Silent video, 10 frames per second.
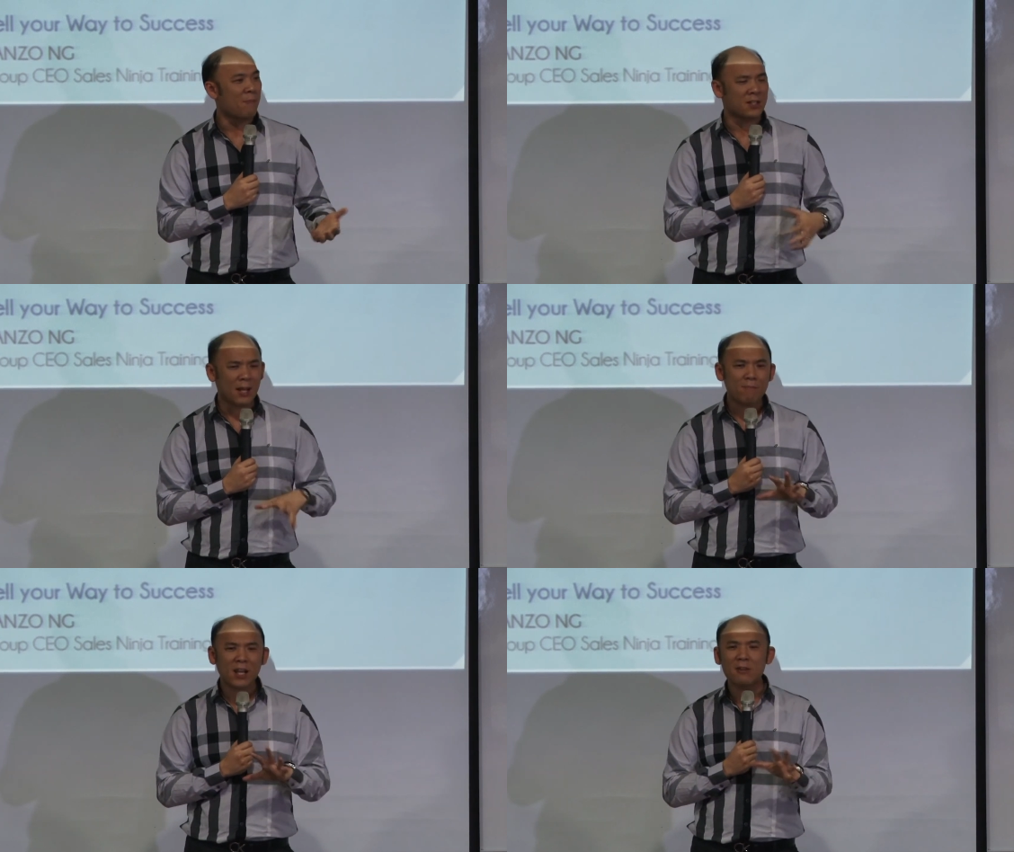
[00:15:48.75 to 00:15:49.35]
But
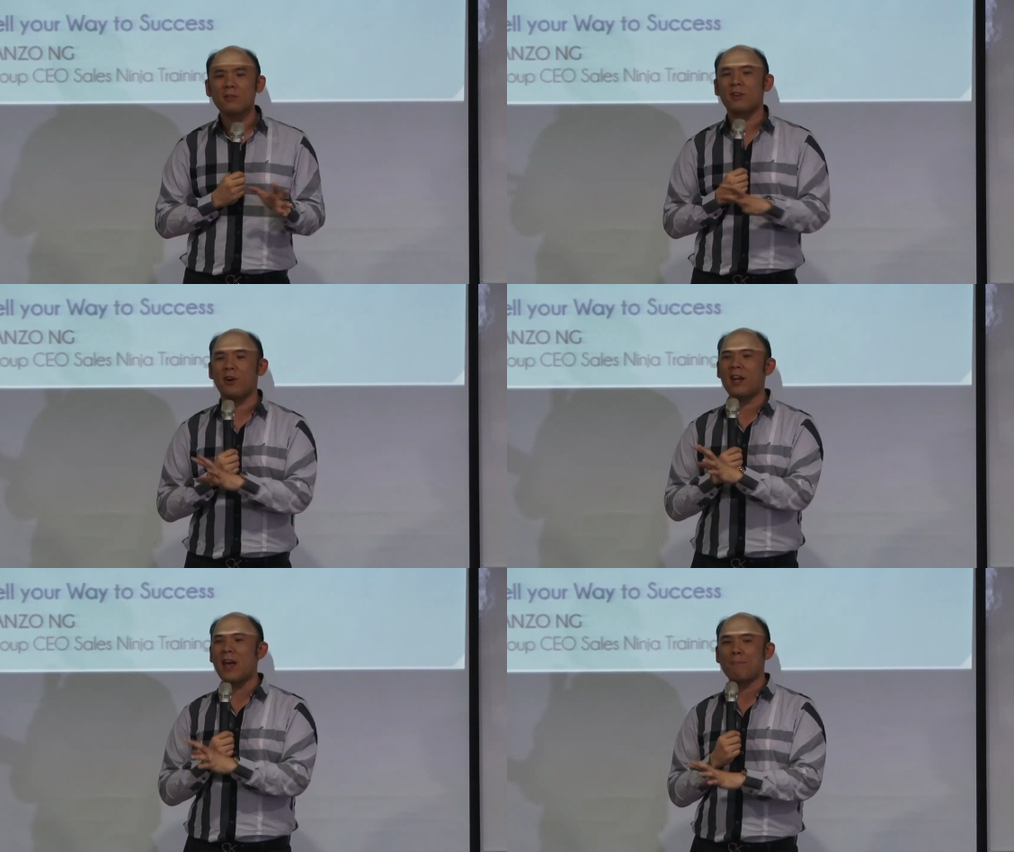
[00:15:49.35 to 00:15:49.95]
sometimes
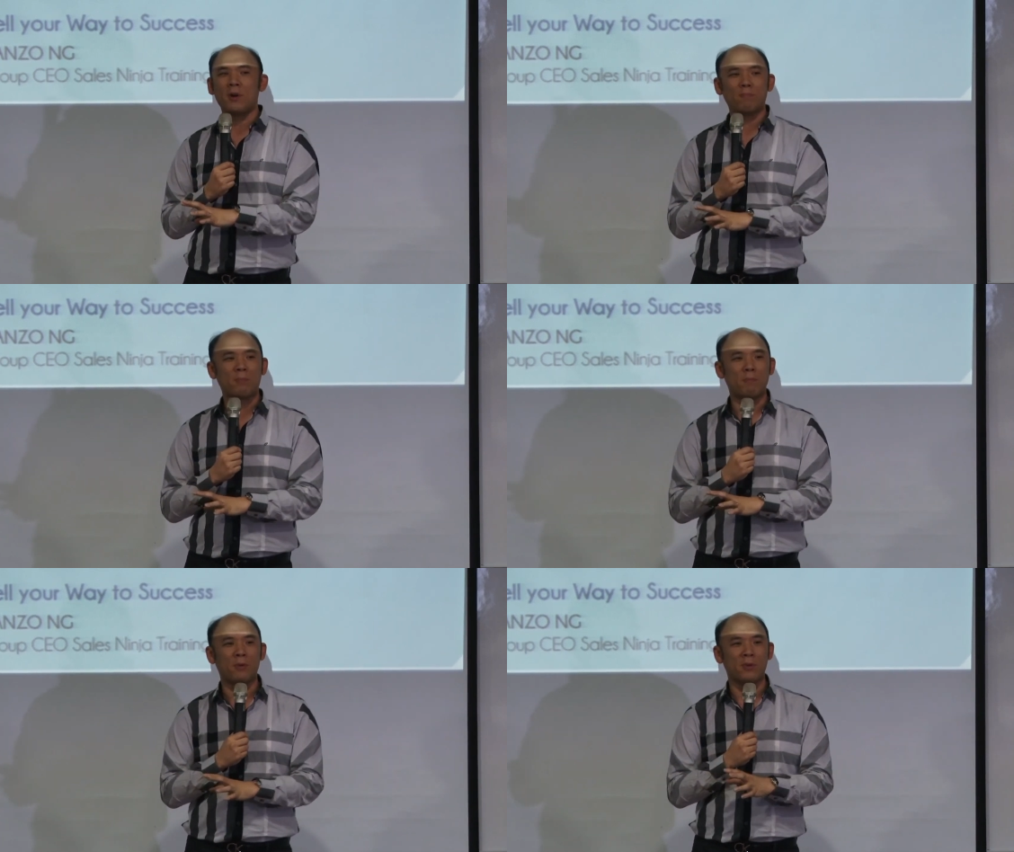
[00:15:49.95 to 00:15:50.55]
on the airport,
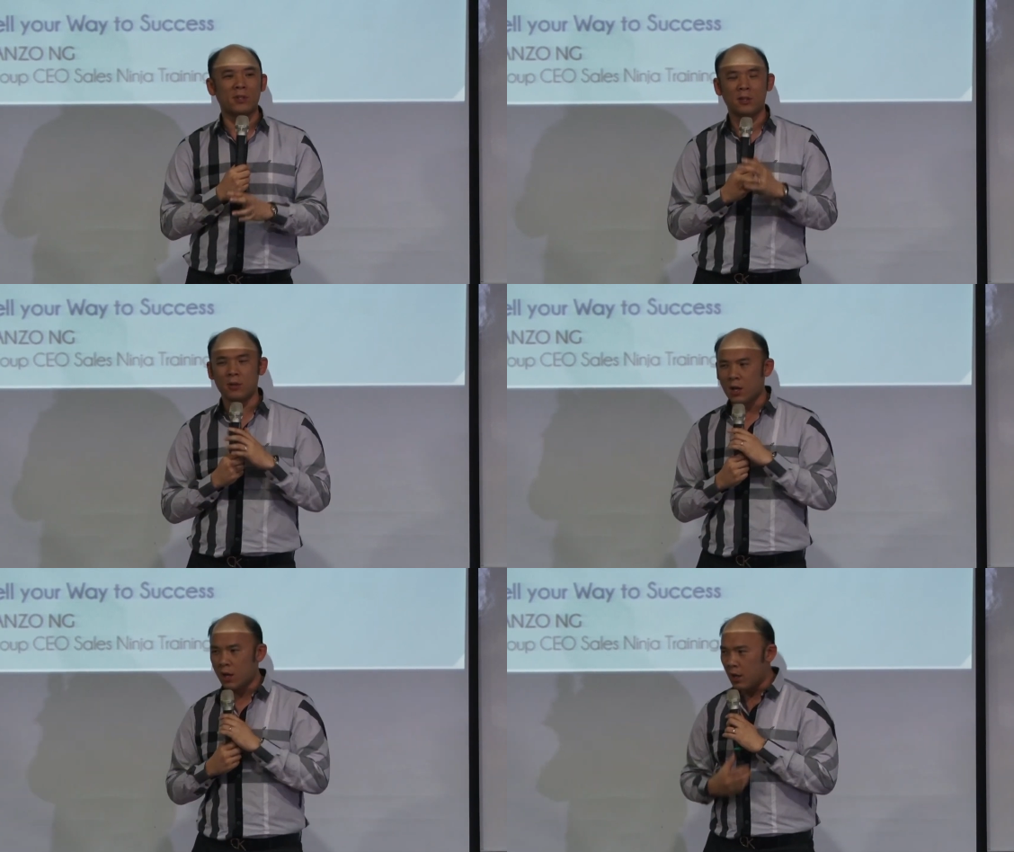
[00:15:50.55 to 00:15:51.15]
people will still,
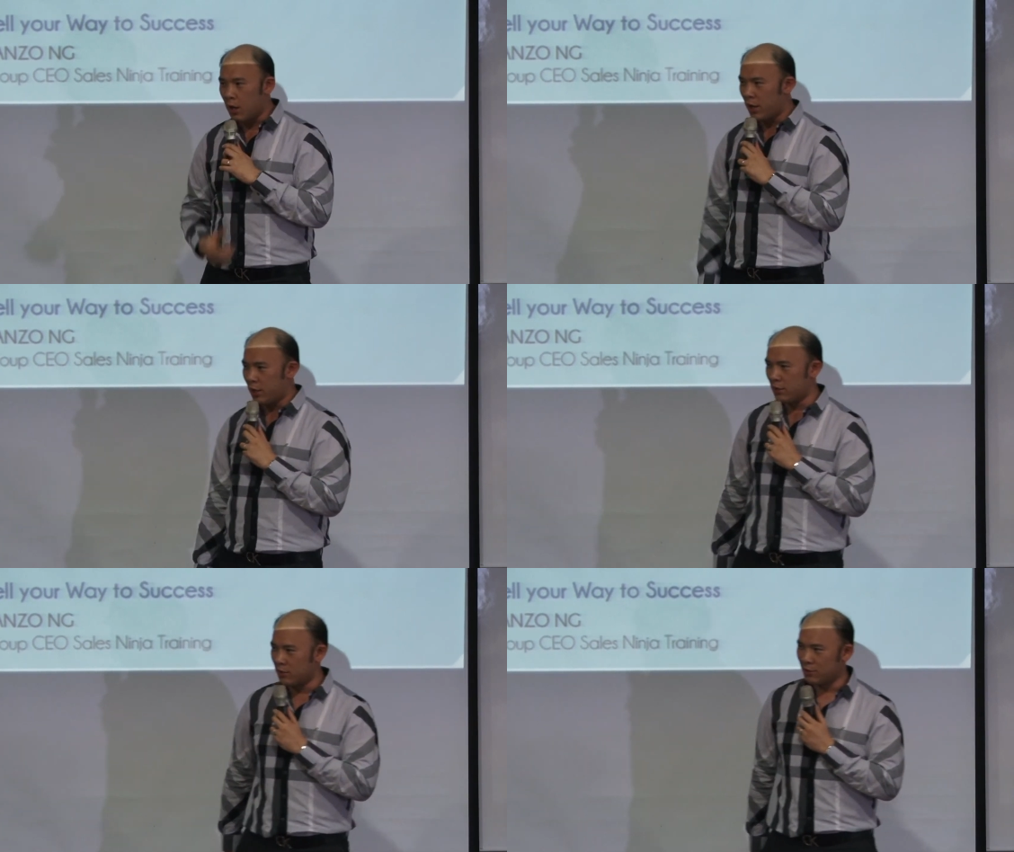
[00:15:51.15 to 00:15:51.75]

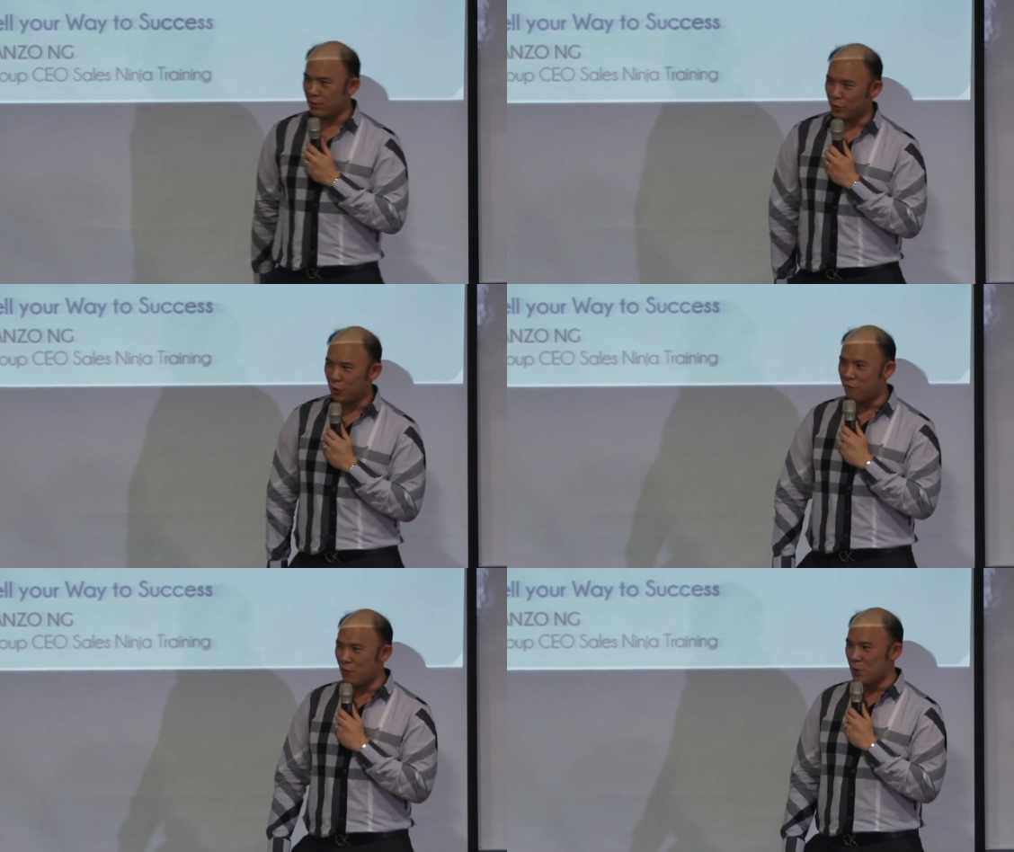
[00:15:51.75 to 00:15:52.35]
hey, you
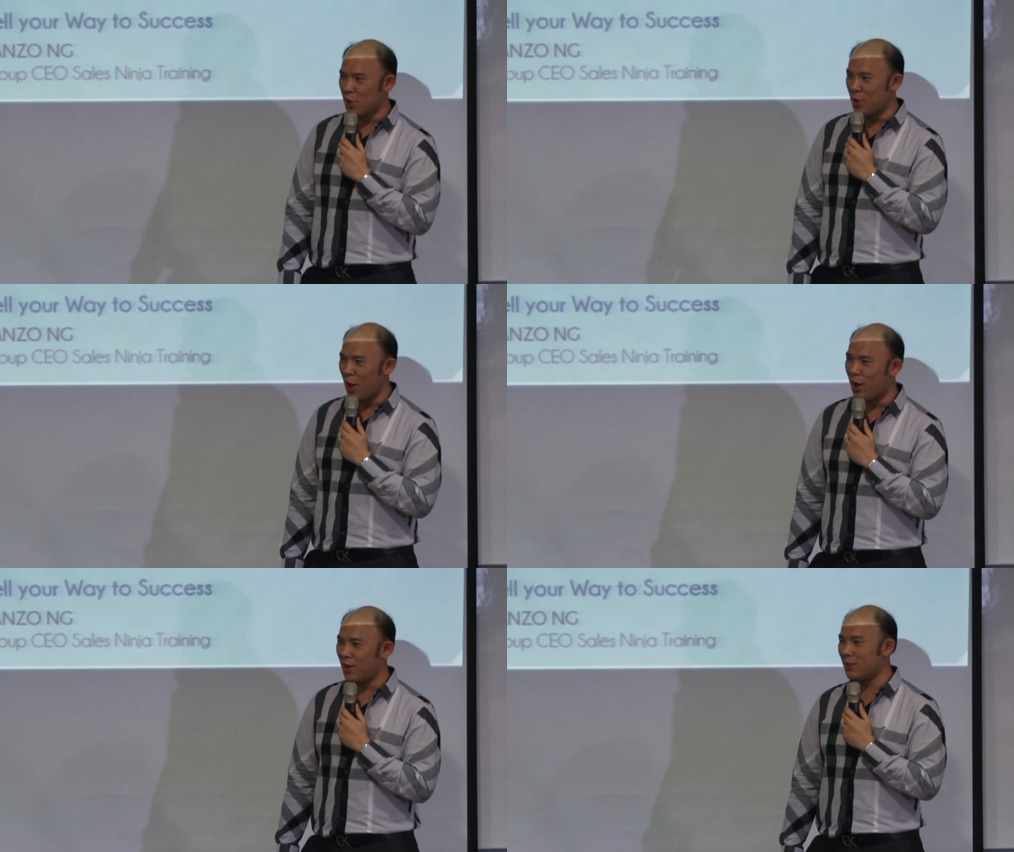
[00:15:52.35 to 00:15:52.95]
look familiar, lah.